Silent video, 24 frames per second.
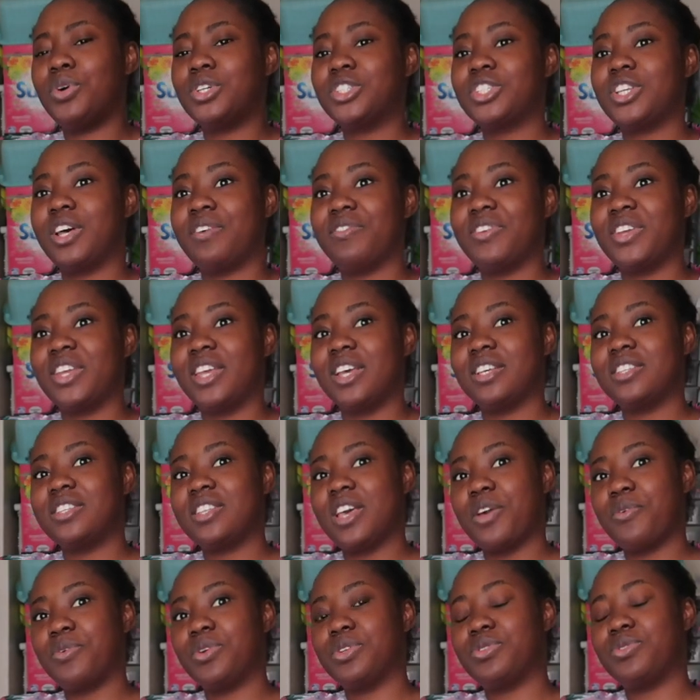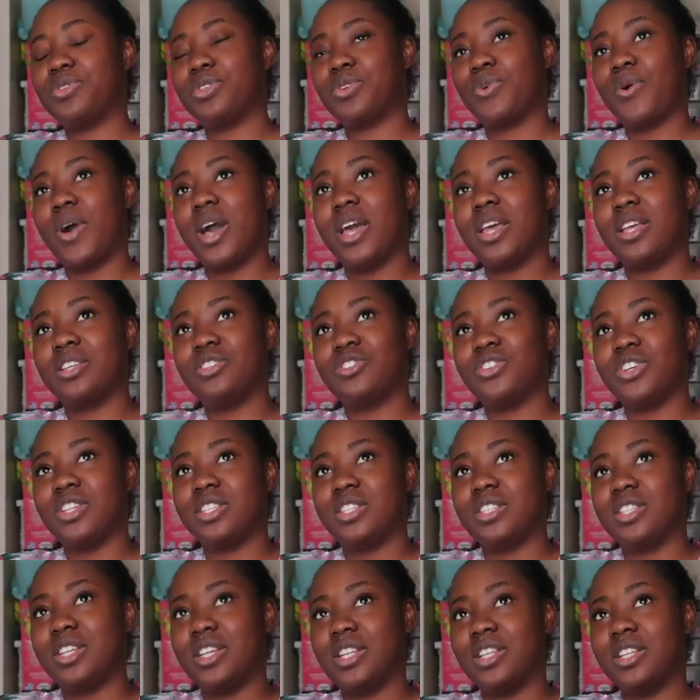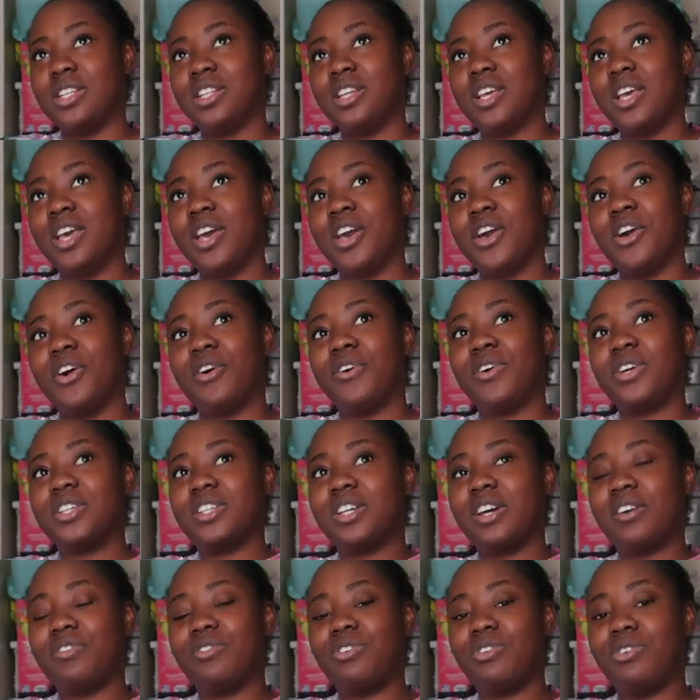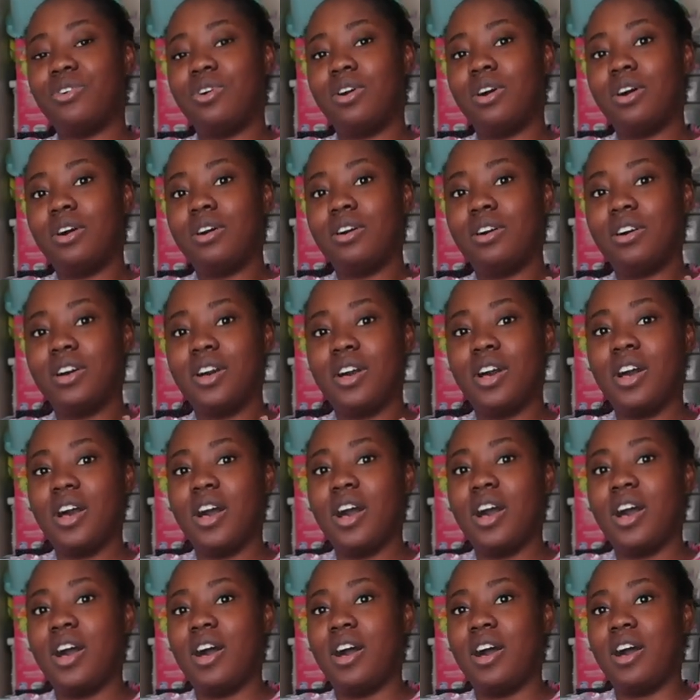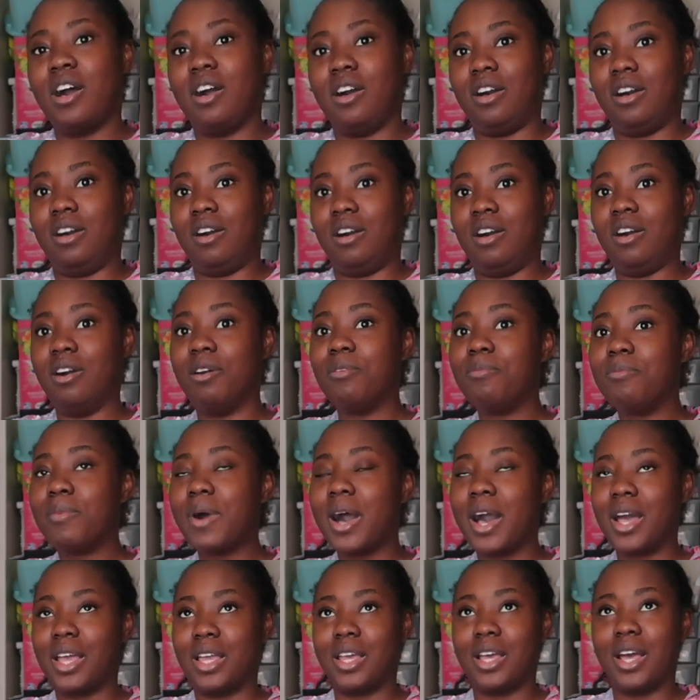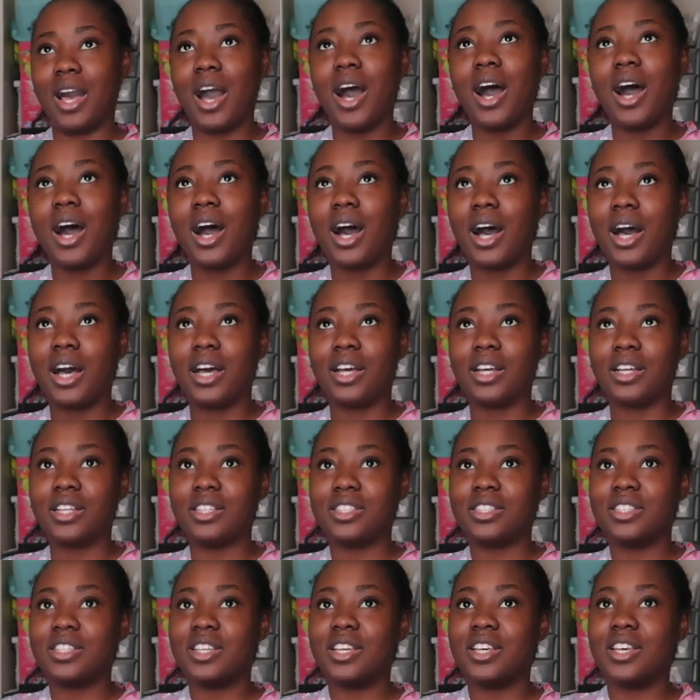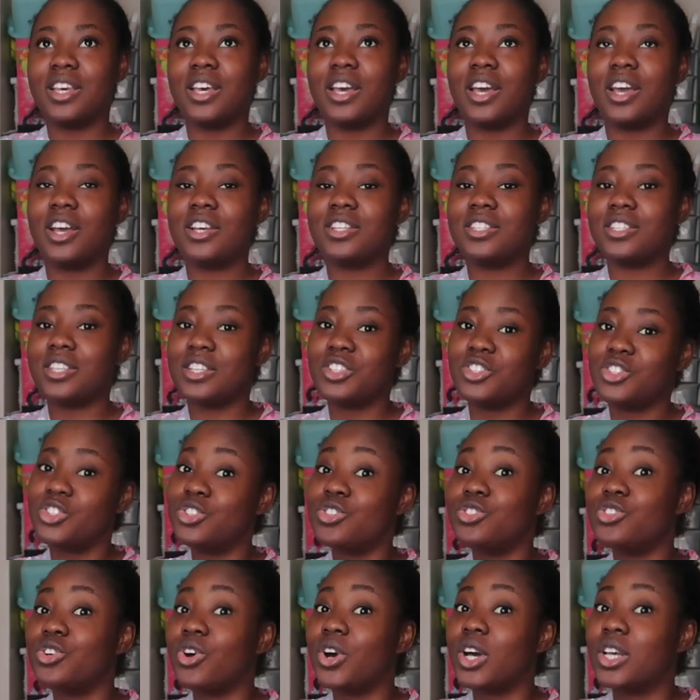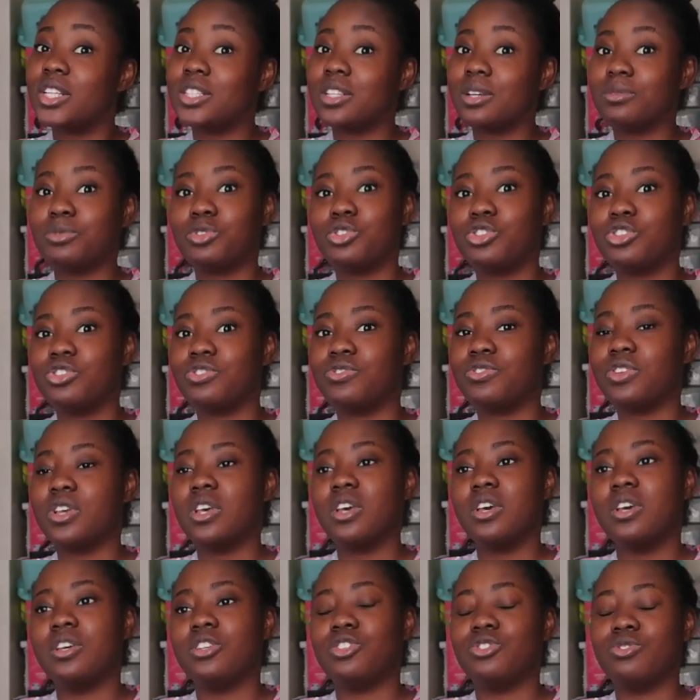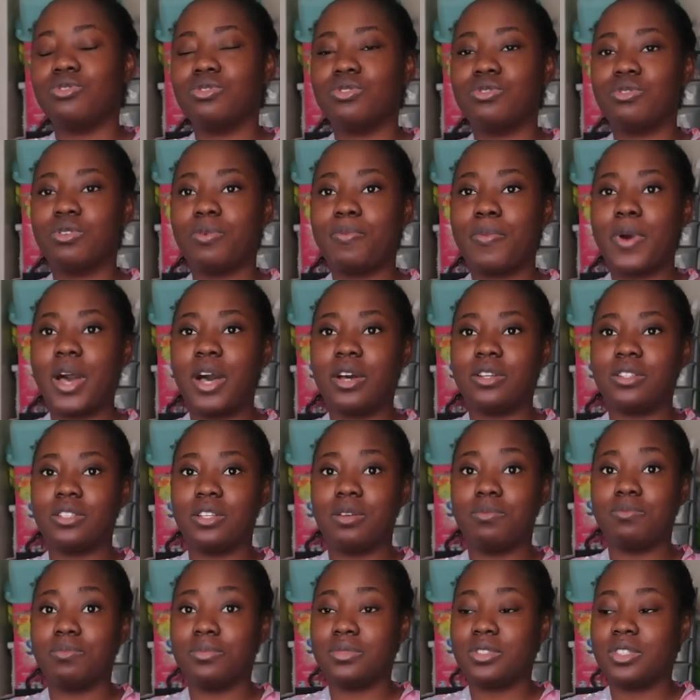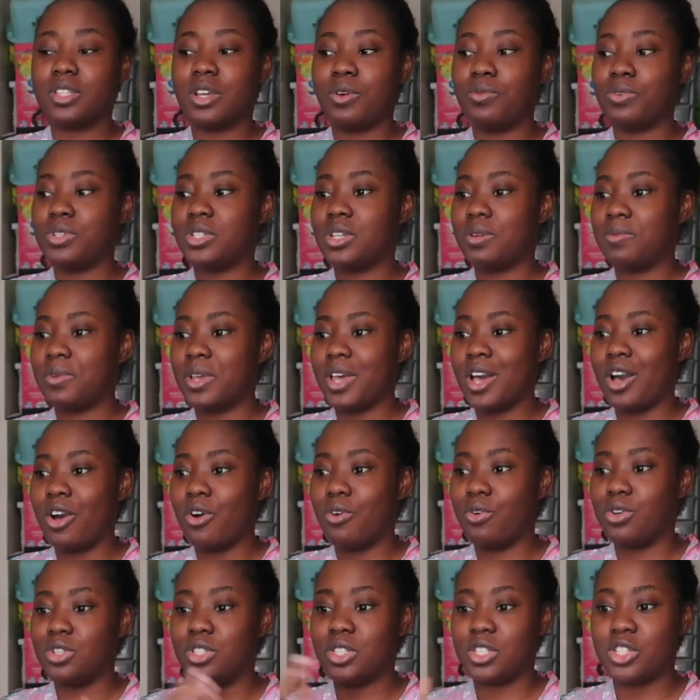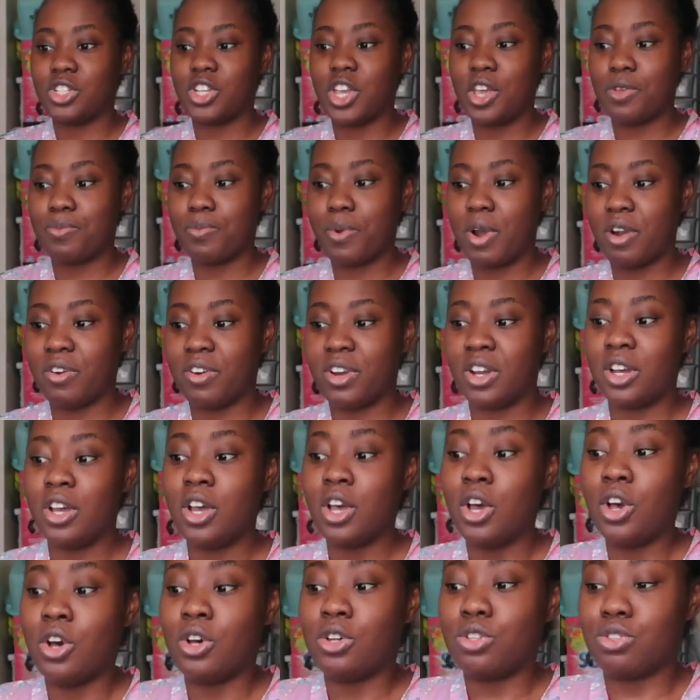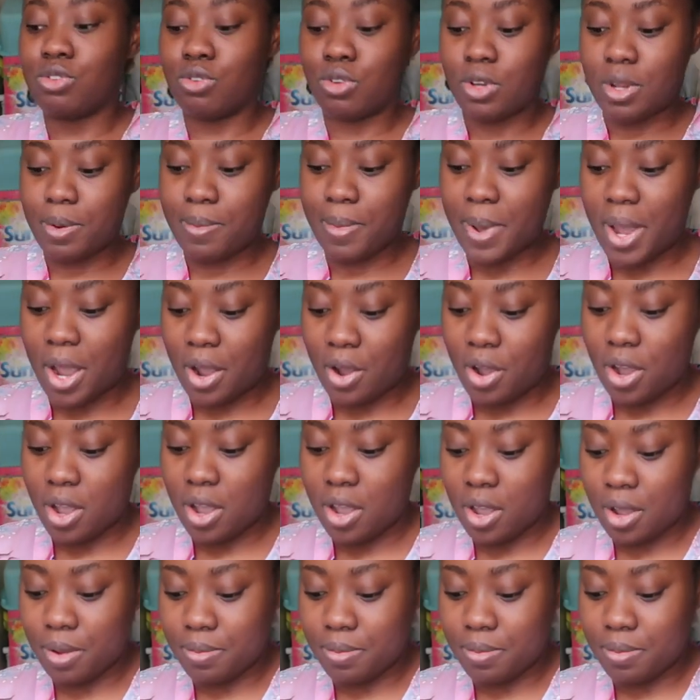watched something yesterday, which was quite interesting, which I thought, oh my God. Sis, you're talking some truth. She was talking about there was some girl on the shared bar talking about